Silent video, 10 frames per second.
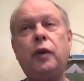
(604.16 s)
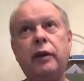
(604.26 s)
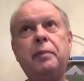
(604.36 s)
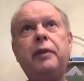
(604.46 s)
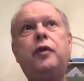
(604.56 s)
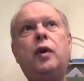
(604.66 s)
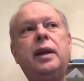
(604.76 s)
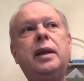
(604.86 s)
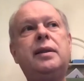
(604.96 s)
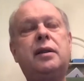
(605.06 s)
even before
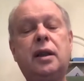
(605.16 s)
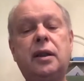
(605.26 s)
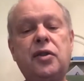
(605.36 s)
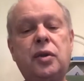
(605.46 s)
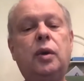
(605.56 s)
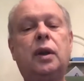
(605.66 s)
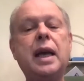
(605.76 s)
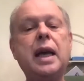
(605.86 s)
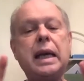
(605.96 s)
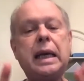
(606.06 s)
he started the school.
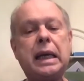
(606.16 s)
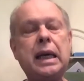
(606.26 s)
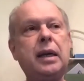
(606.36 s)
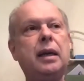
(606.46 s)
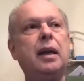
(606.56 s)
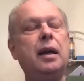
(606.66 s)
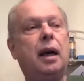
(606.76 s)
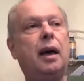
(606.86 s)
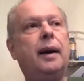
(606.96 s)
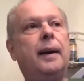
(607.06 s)
He,
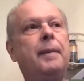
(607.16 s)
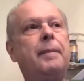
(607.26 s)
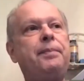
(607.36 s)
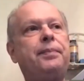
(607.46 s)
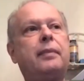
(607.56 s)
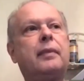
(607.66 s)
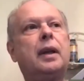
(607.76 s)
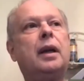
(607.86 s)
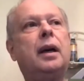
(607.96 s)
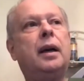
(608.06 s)
um,
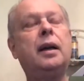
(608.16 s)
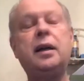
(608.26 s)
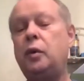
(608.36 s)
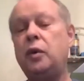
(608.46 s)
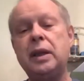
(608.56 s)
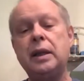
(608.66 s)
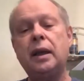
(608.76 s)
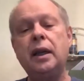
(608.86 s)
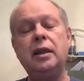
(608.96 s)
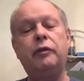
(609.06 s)
uh, he, was,
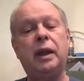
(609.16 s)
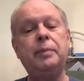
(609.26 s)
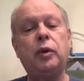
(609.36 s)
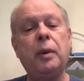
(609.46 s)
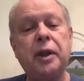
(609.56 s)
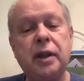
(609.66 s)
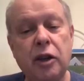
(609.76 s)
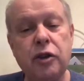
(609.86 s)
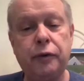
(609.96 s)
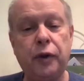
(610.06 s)
he developed a
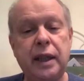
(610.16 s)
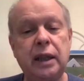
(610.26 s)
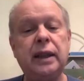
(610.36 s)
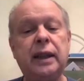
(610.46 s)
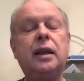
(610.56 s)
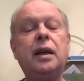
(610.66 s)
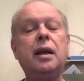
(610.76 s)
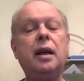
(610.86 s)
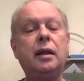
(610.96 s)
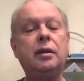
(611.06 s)
reputation for healing
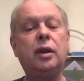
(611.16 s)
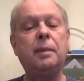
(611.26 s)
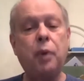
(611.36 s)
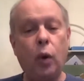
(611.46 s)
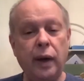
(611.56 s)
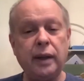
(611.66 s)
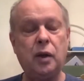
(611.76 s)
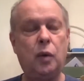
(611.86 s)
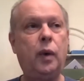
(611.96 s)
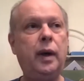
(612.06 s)
to the point
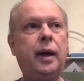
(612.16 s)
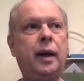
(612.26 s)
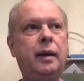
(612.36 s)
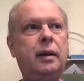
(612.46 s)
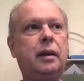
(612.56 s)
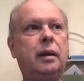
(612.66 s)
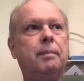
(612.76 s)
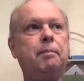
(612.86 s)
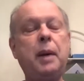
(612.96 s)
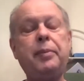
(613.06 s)
where
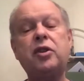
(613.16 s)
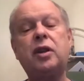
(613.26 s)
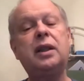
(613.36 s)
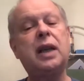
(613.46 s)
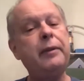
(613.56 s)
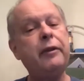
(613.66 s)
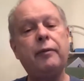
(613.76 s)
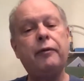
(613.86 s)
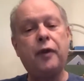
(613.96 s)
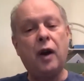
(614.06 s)
people started coming from
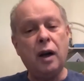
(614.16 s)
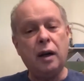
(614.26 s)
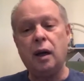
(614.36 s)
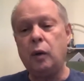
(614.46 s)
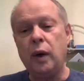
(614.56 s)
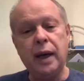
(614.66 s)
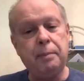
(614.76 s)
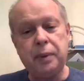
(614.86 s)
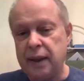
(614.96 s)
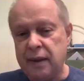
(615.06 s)
far away
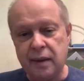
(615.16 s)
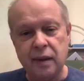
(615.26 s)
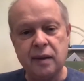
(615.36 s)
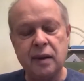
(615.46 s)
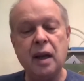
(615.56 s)
places